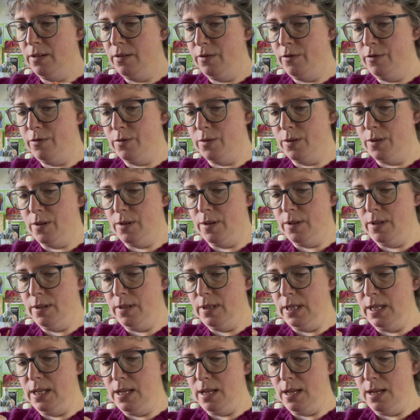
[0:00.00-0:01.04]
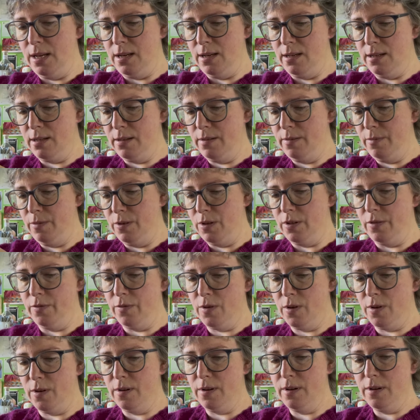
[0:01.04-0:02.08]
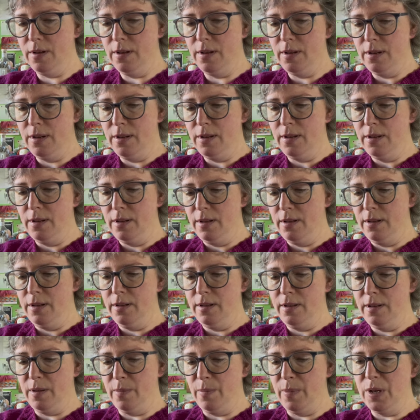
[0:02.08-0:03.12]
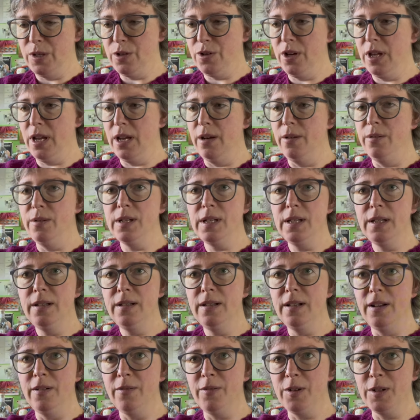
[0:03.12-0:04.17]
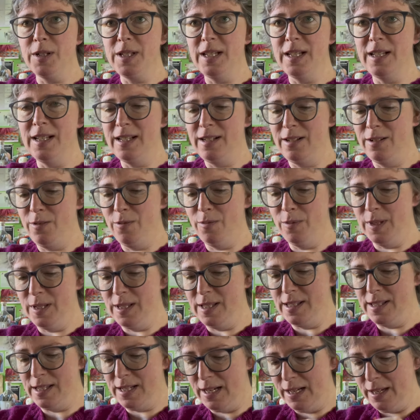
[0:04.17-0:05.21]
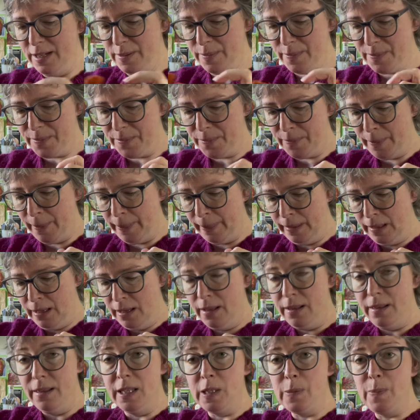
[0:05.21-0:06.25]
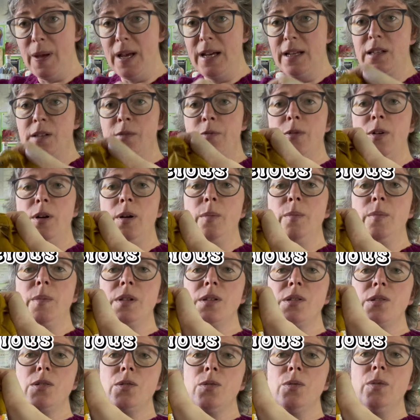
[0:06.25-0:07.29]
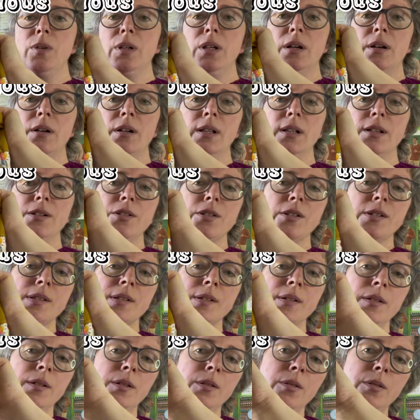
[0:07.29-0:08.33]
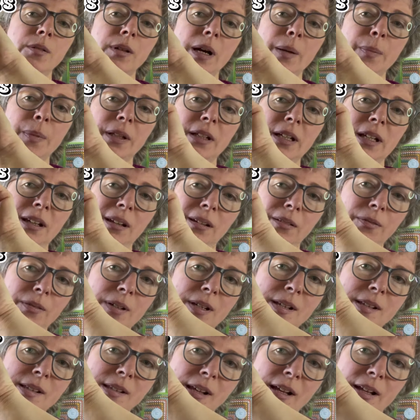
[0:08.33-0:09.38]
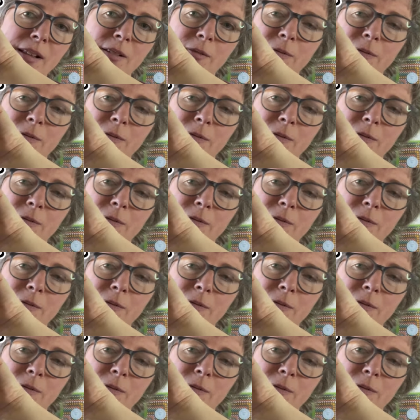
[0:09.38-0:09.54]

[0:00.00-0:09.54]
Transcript: for the end, which I've got. I measured it out and I've got it to one side. This bag's from So Yarnalicious, who I believe is at the